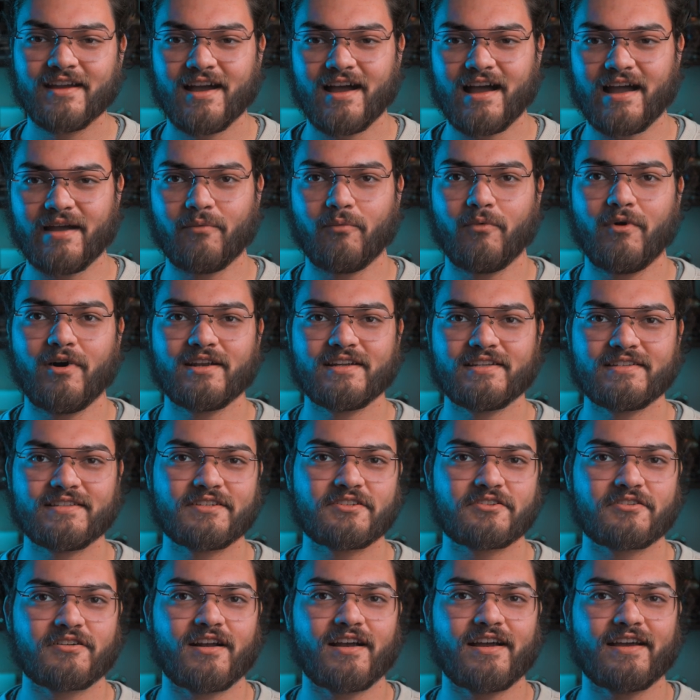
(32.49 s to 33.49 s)
I wanted to
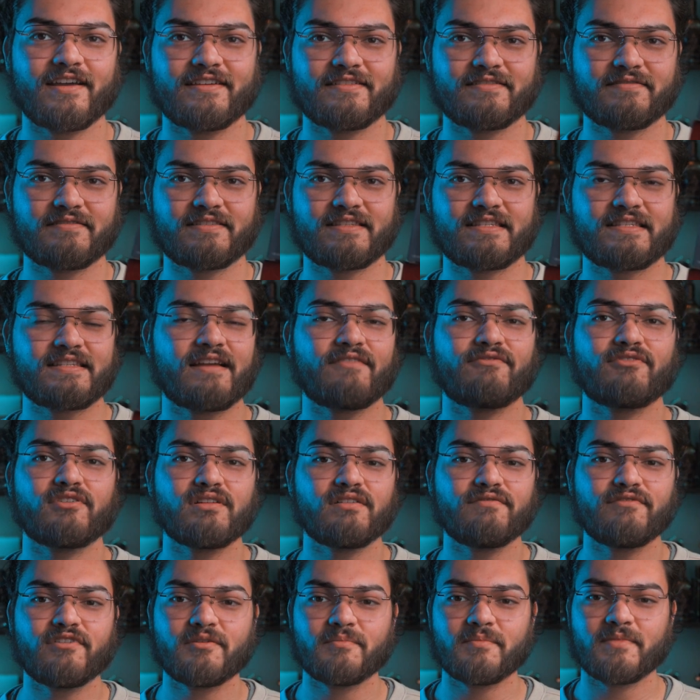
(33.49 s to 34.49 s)
try several
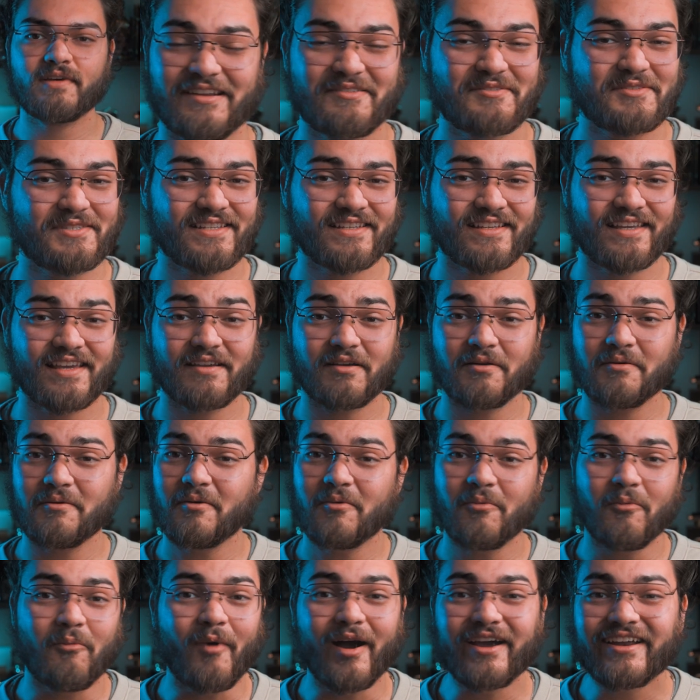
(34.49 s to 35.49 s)
of them. I was thinking,
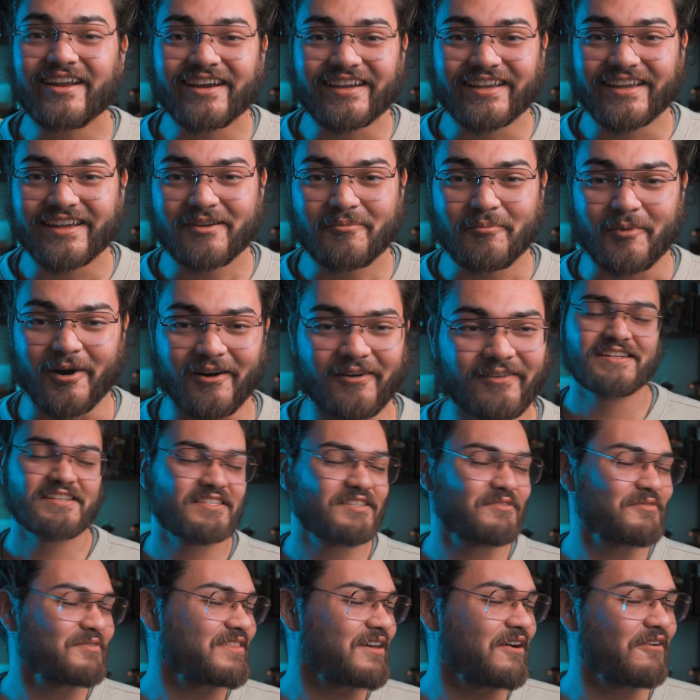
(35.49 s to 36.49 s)
why not get them all?
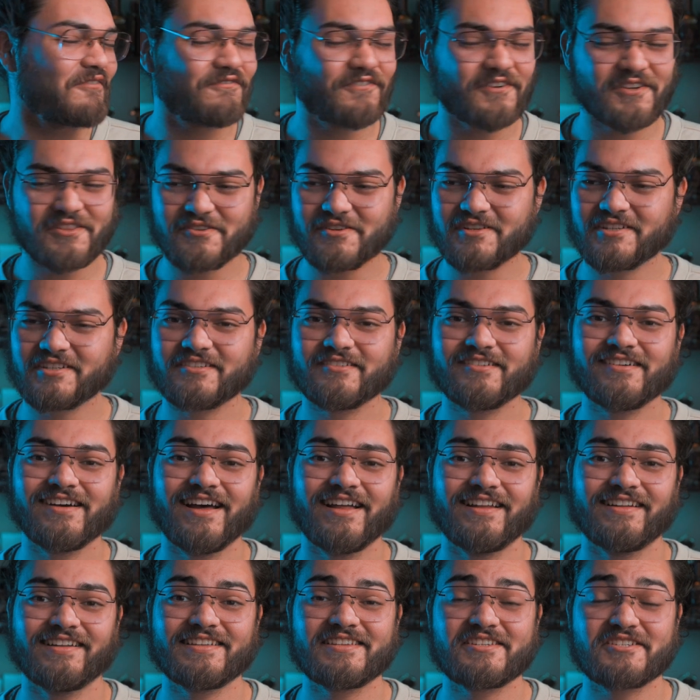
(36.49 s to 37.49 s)
So without further ado,
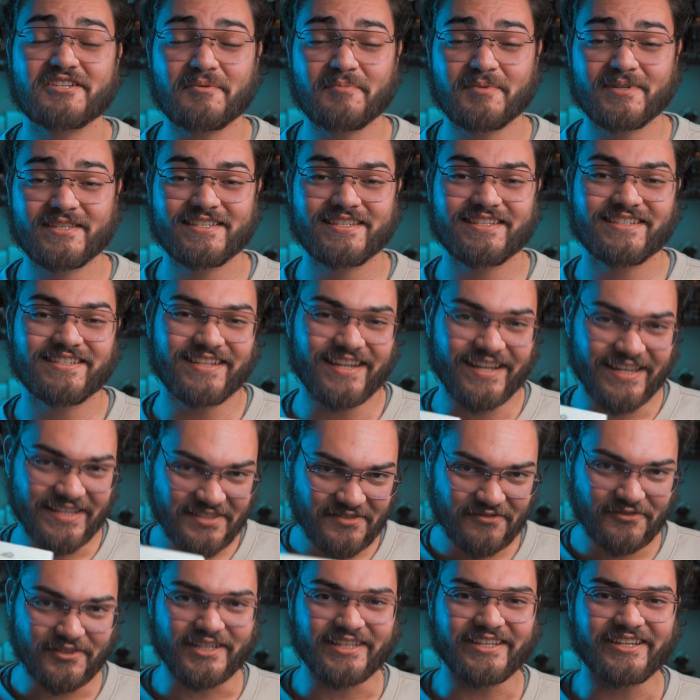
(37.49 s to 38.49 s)
let's jump into
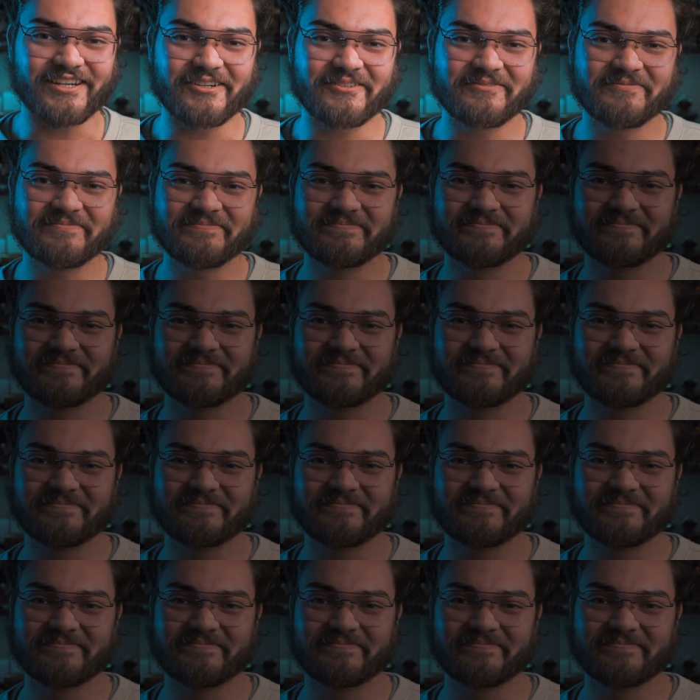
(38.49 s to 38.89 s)
today's video.